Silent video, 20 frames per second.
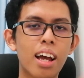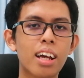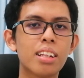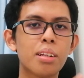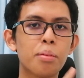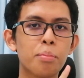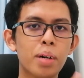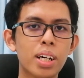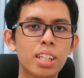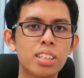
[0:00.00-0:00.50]
at
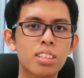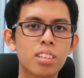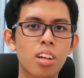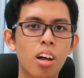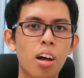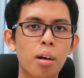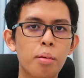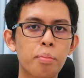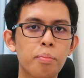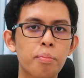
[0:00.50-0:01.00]
the bus
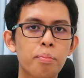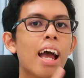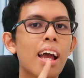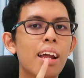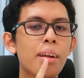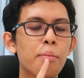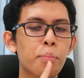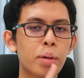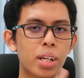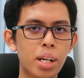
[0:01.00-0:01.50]
stop
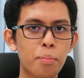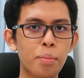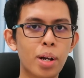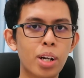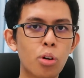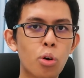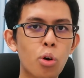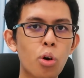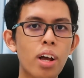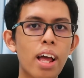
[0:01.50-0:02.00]
at Pekan
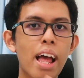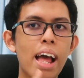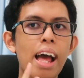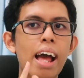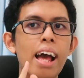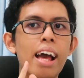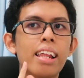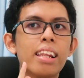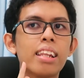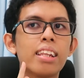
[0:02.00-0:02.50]
Pagoh
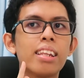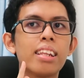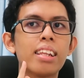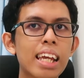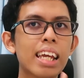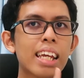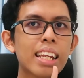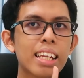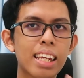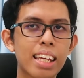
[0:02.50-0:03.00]
at
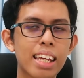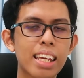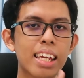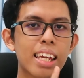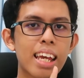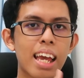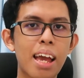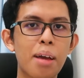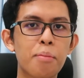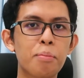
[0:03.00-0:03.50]
8
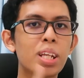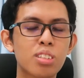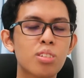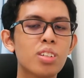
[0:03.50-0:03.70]
AM.